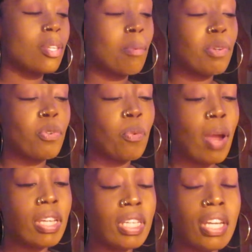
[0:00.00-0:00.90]
so much for
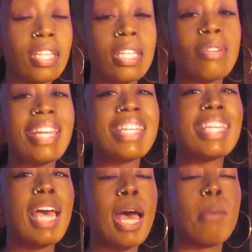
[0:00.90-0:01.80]
watching. Until
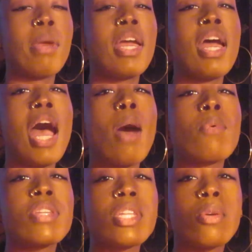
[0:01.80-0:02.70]
next time, I
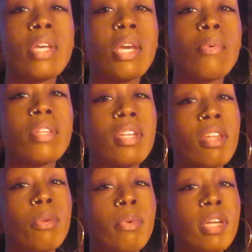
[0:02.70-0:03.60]
will see you again with
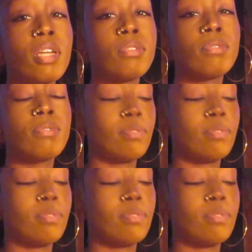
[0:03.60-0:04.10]
another reading.